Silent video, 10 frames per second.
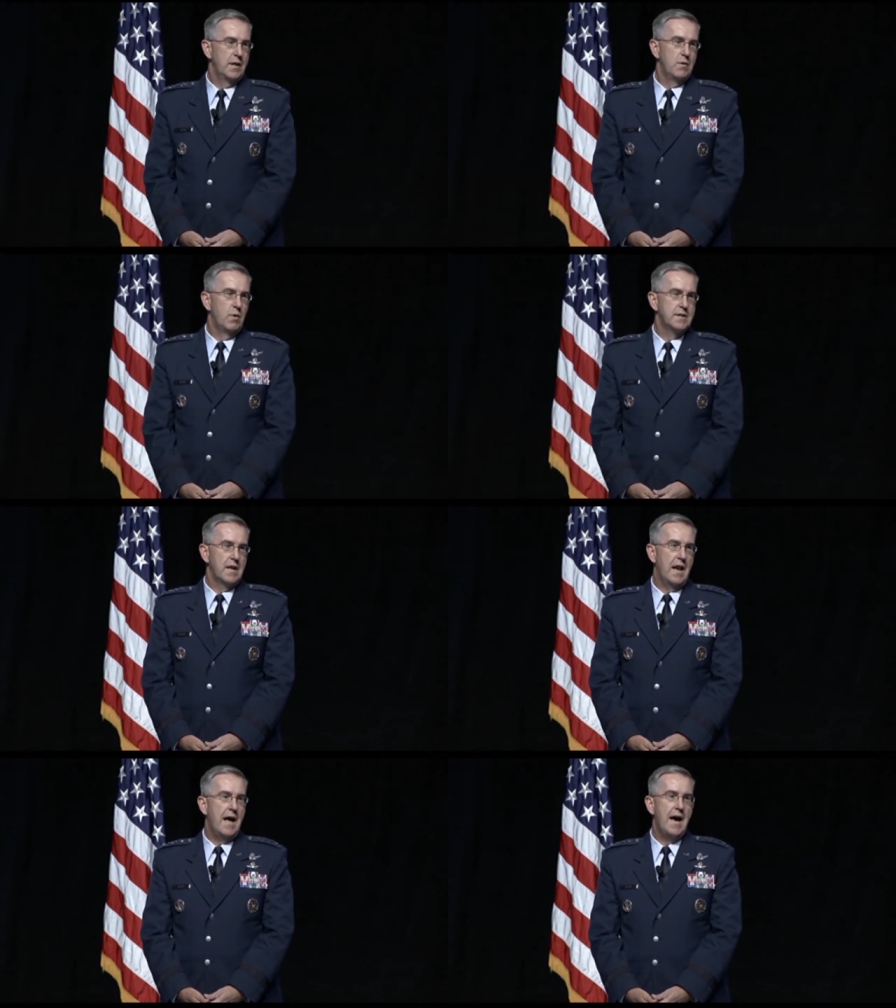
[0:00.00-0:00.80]
There really
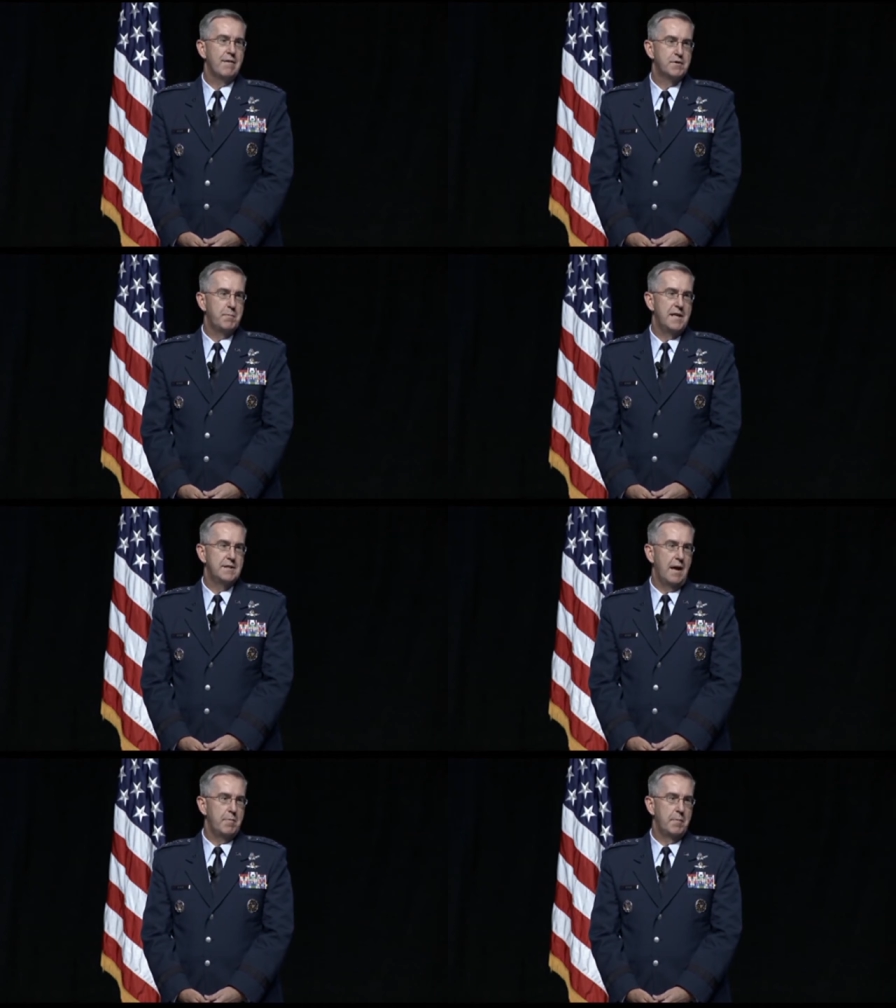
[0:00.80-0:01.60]
wasn't a lot of
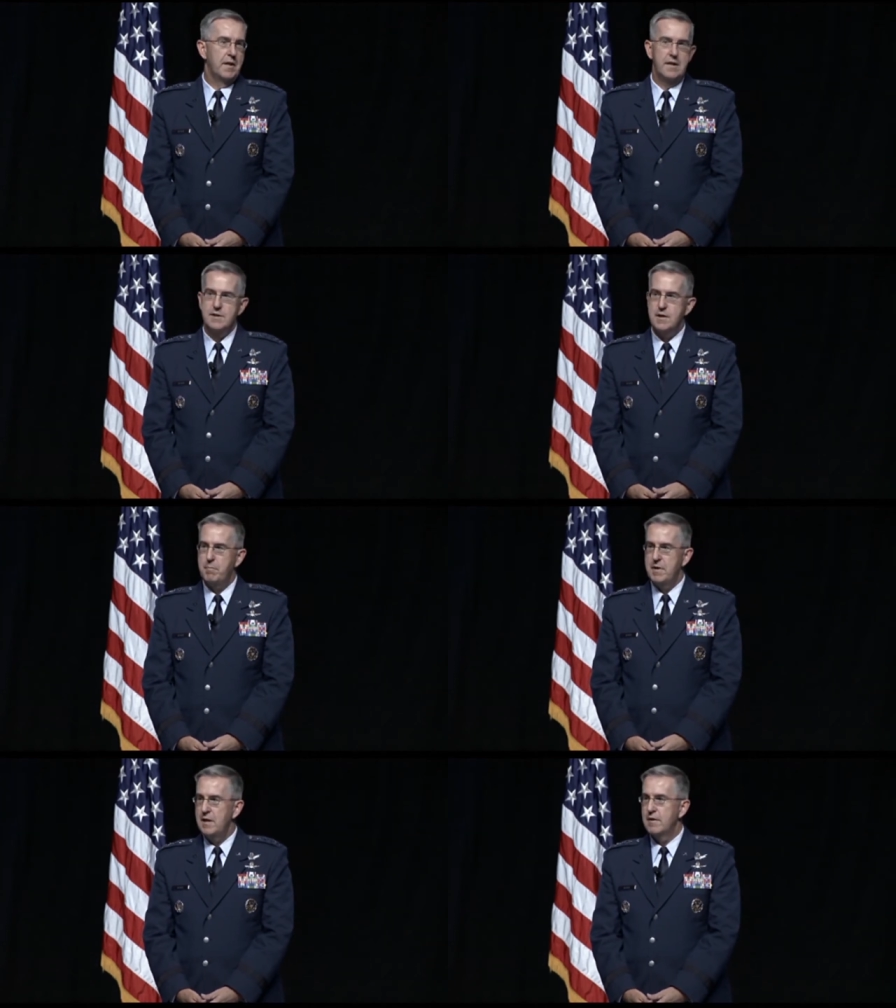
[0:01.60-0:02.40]
space
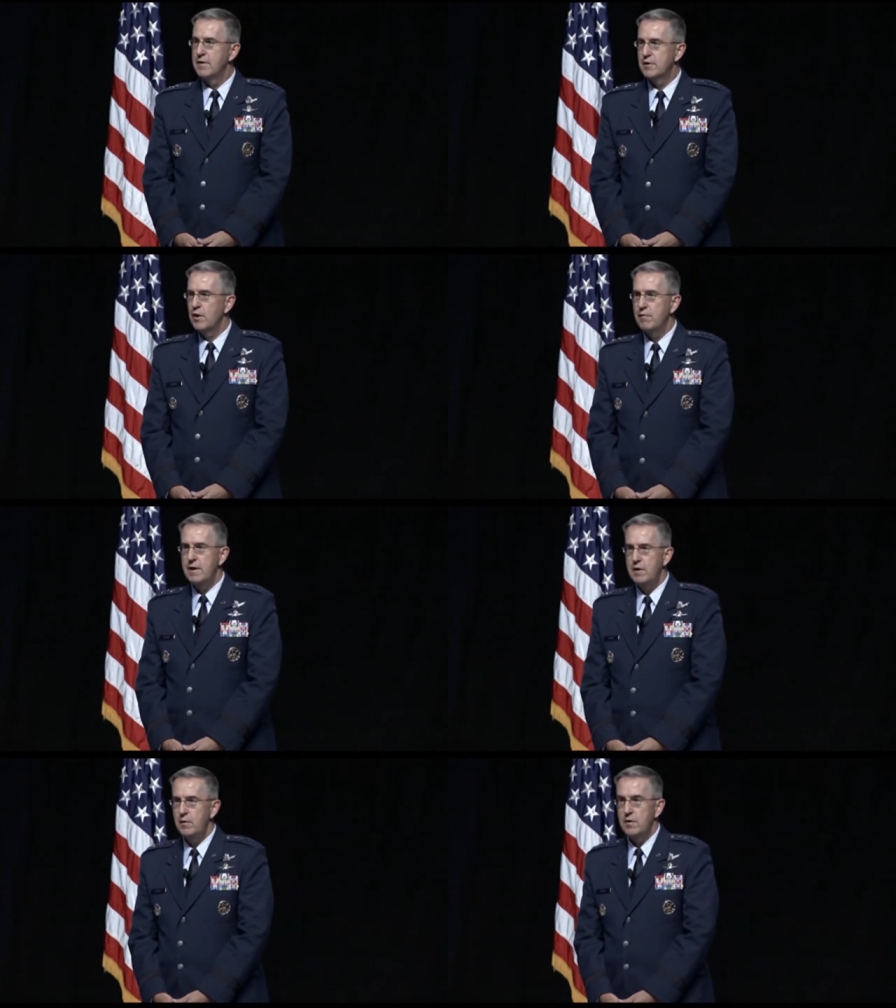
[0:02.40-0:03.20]
capabilities up in either the
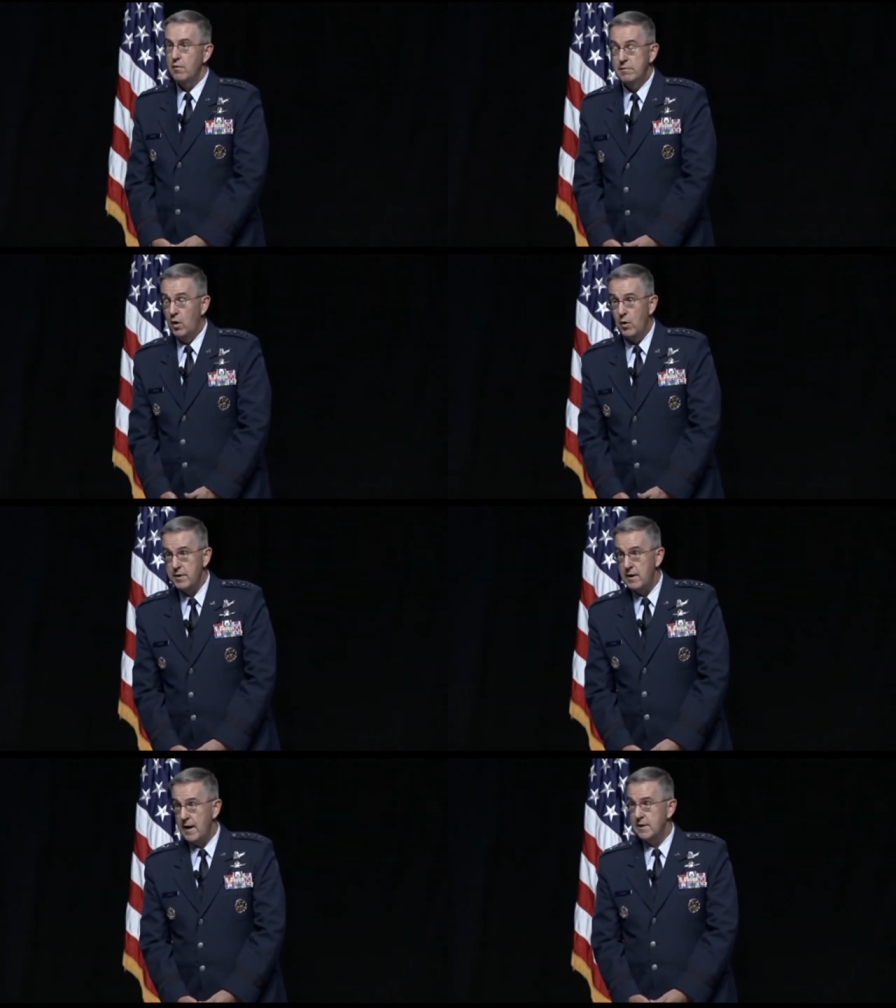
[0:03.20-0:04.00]
Soviet Union
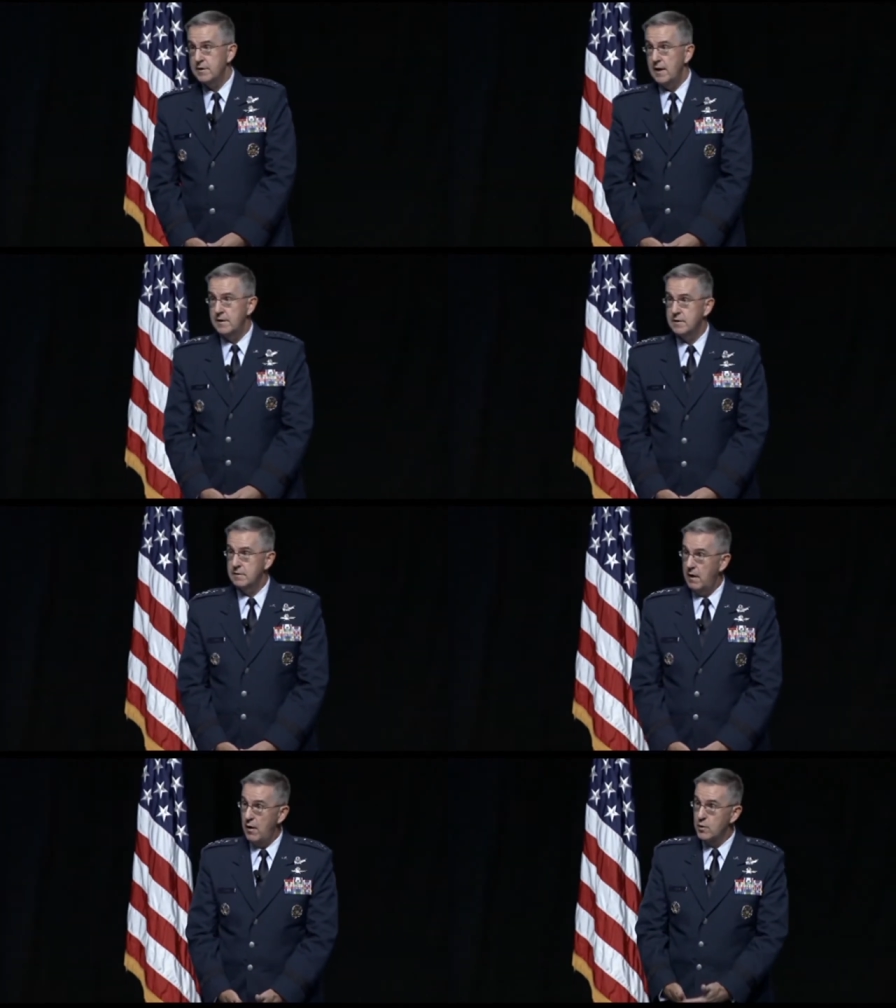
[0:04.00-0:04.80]
or the United
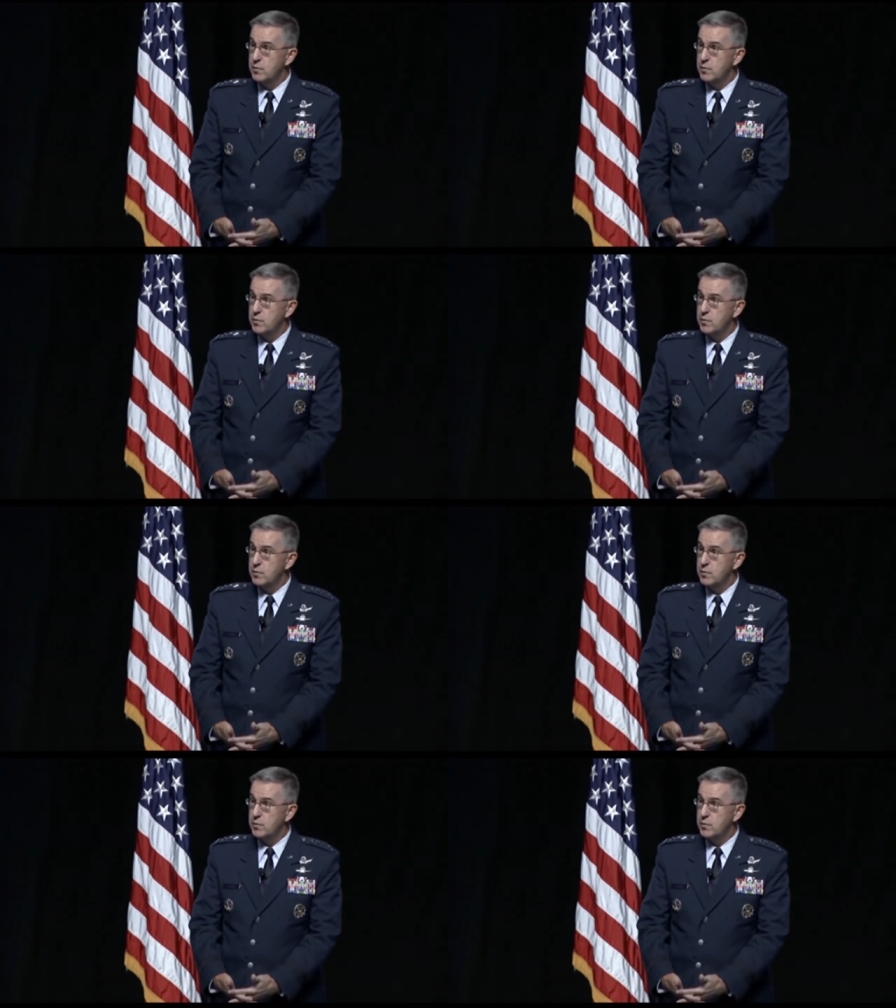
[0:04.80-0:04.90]
States.